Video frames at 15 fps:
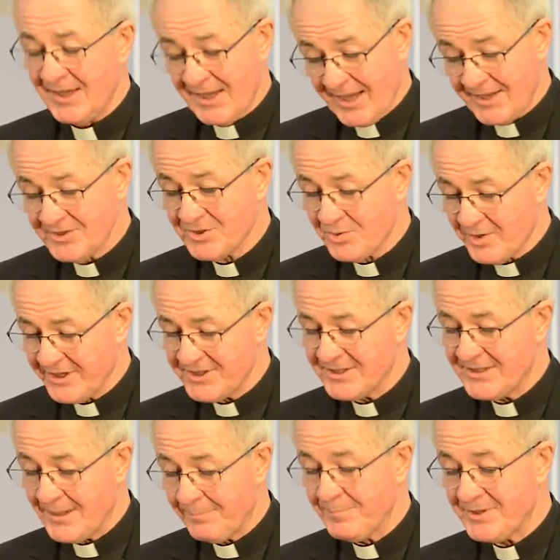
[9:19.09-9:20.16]
And quite a
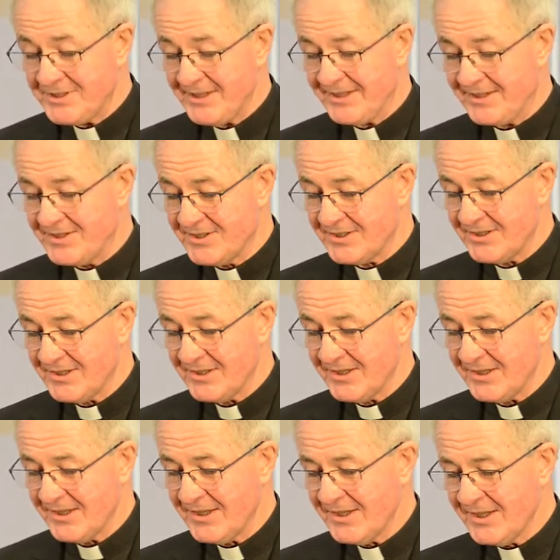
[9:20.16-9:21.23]
number did.
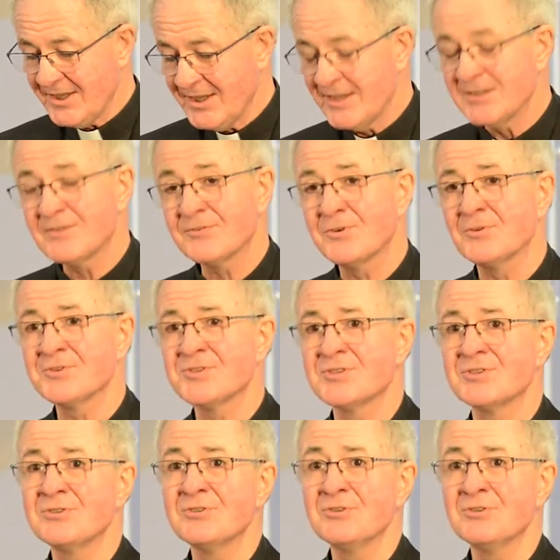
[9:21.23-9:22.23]
And of course,